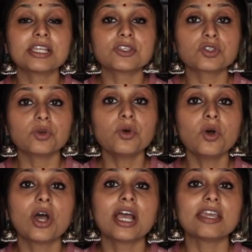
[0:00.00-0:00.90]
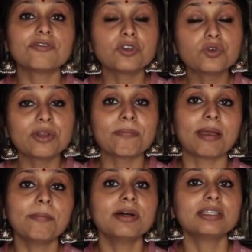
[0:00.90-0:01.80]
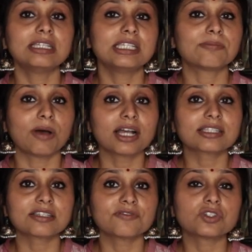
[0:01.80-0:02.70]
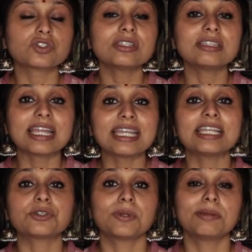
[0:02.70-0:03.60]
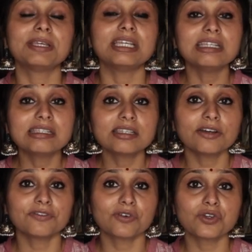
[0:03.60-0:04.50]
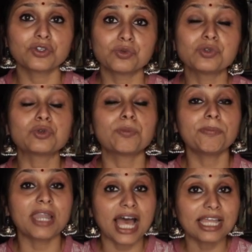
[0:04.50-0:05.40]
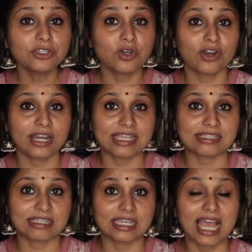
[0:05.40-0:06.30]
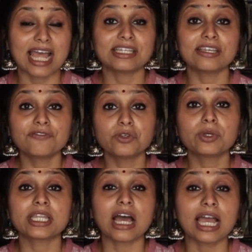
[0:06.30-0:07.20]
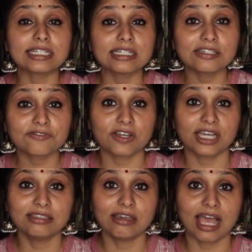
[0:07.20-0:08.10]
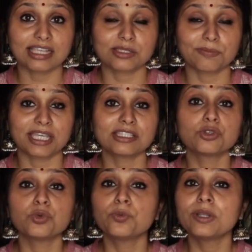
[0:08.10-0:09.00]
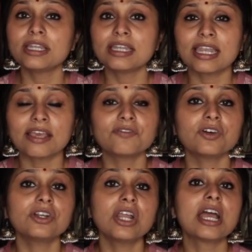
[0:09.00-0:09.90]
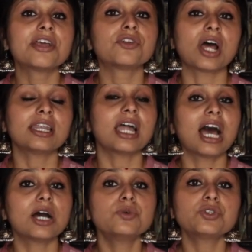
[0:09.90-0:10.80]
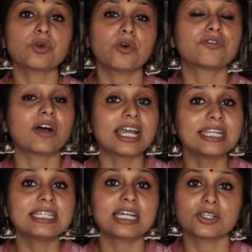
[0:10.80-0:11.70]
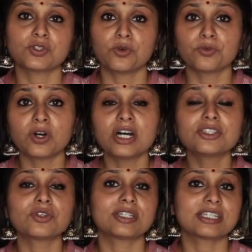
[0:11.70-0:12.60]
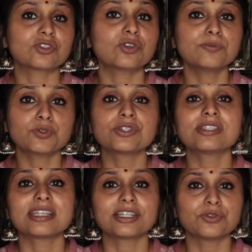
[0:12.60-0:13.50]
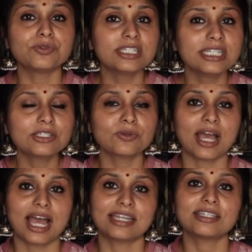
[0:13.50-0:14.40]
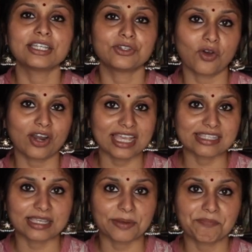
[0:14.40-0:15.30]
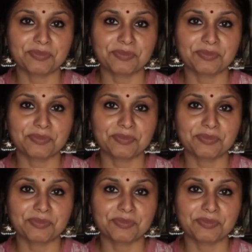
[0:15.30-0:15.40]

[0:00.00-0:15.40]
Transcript: So if you remember these marks division, then it will be easier for you to plan your essay, and if you can identify the aspects, you will never run out of ideas or words or descriptions that you need to add in your essay.